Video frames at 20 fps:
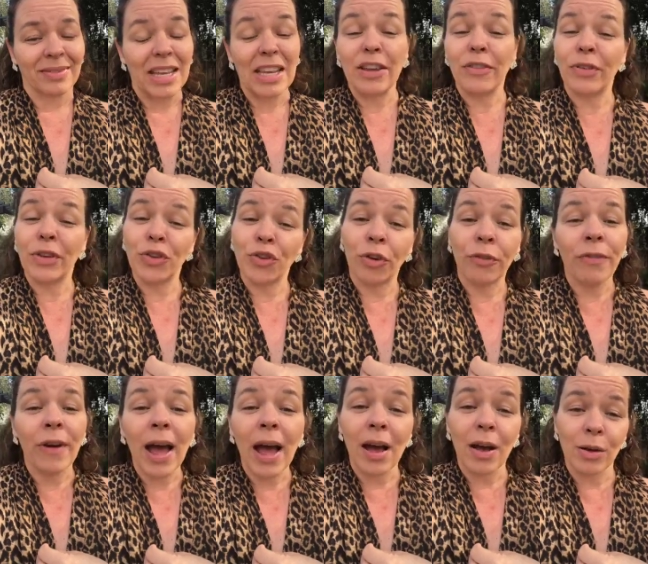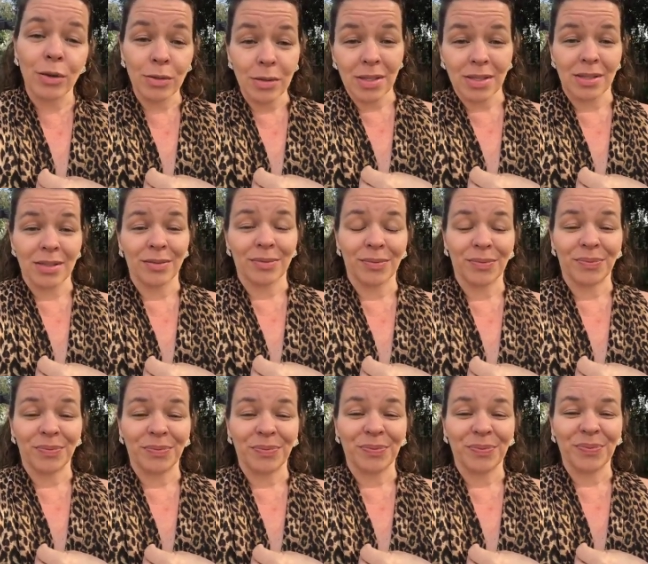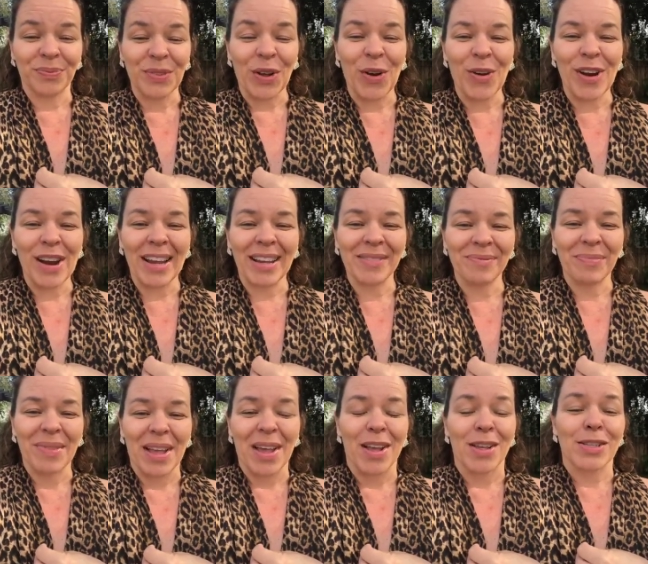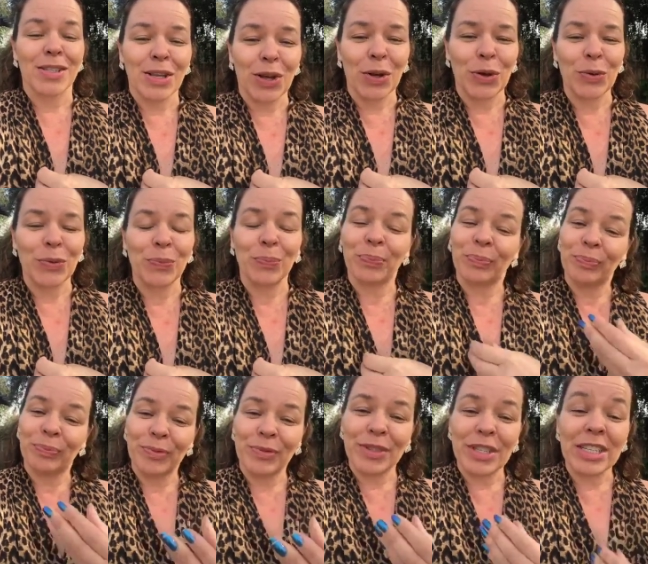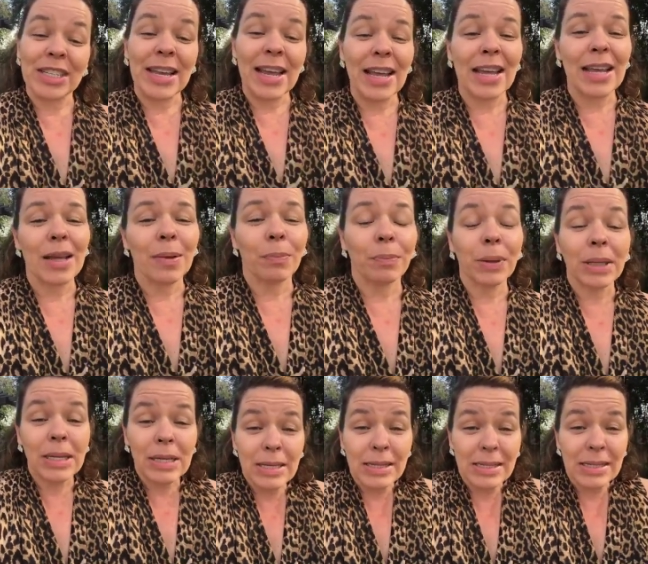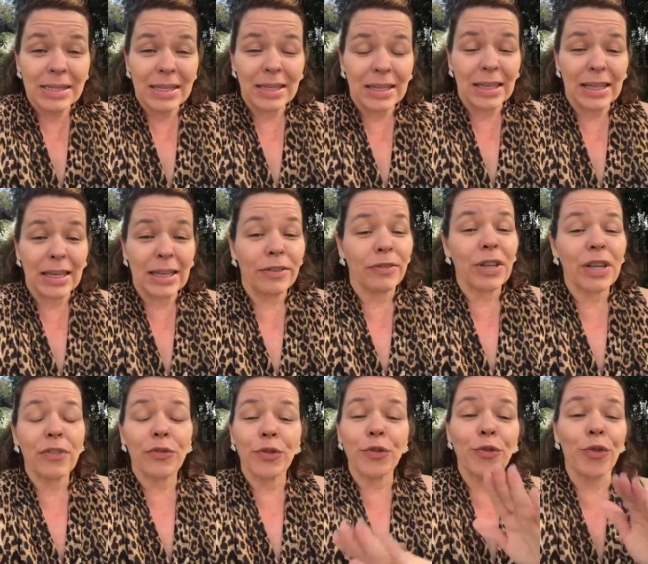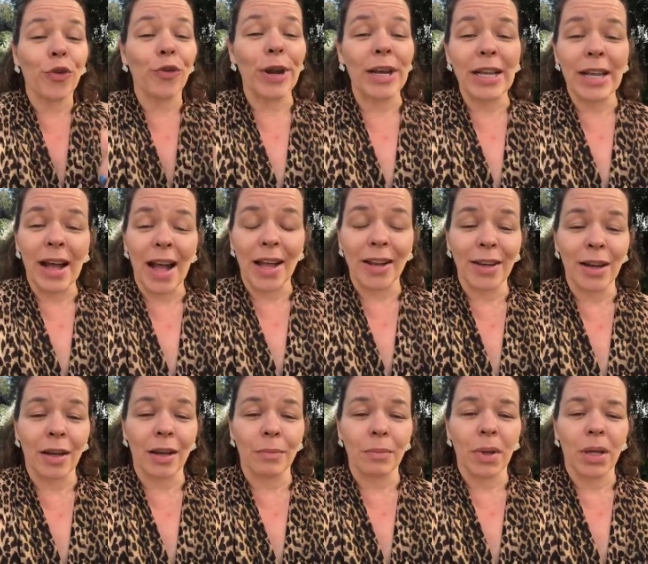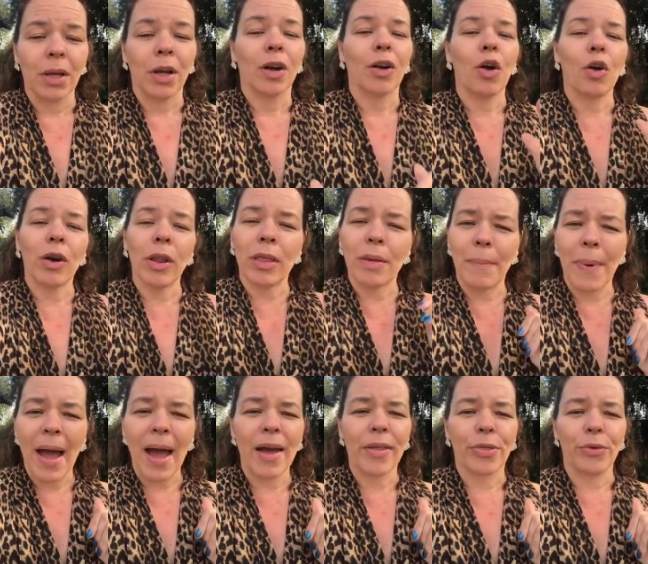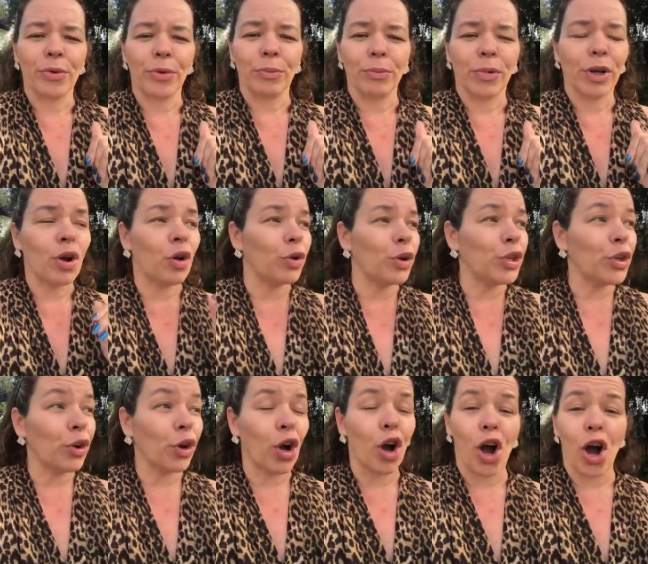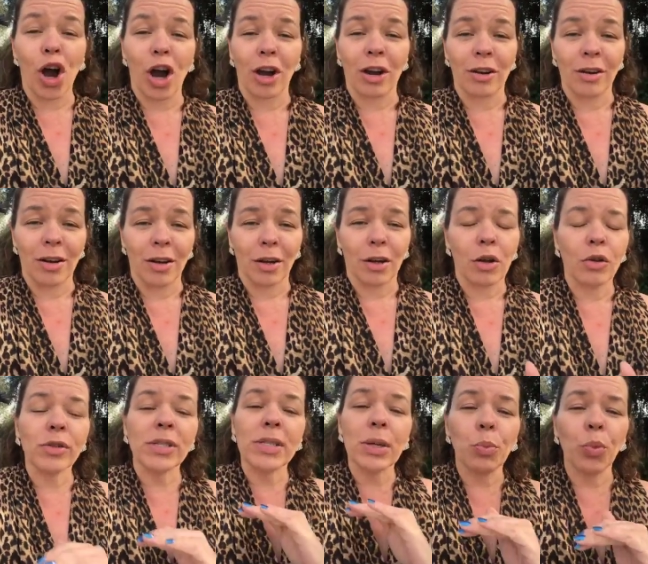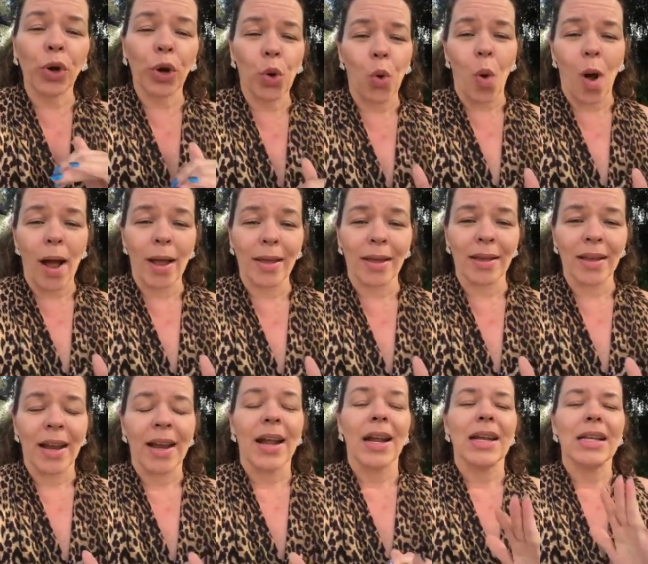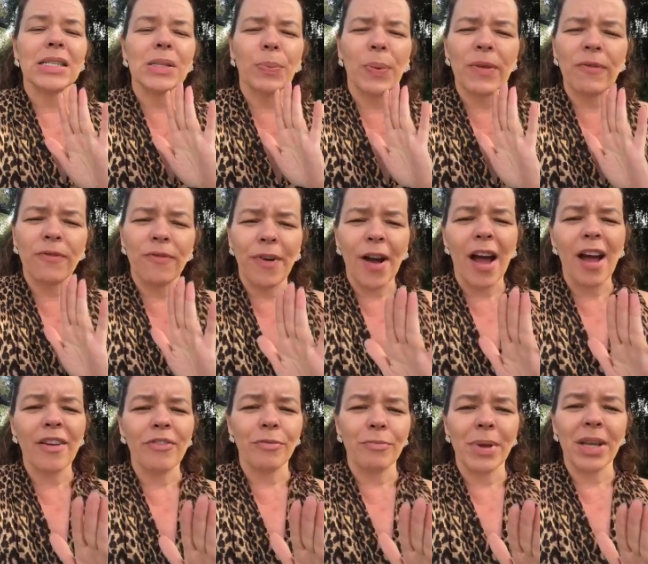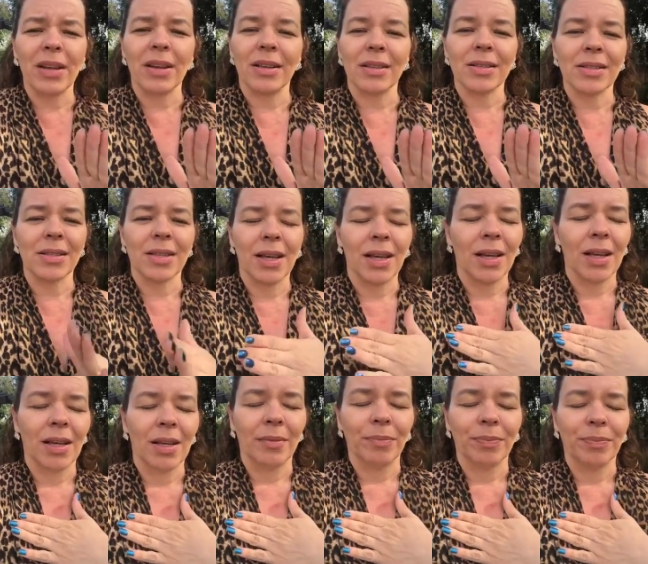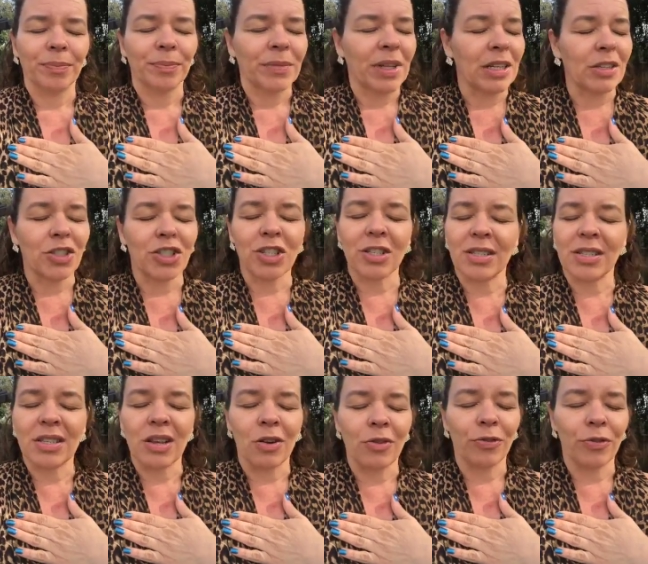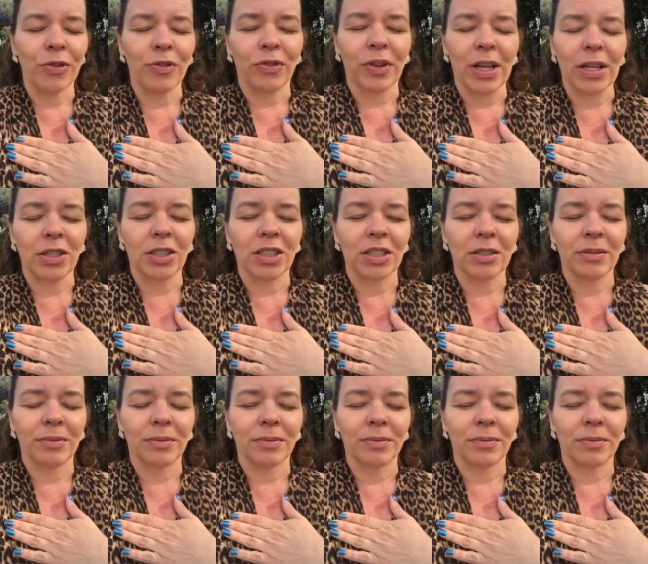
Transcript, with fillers: Even your vows. All right? So today, please, even if you've already gotten up, go to the bathroom, go to your car, go somewhere quiet, and spend five minutes in just self reflection.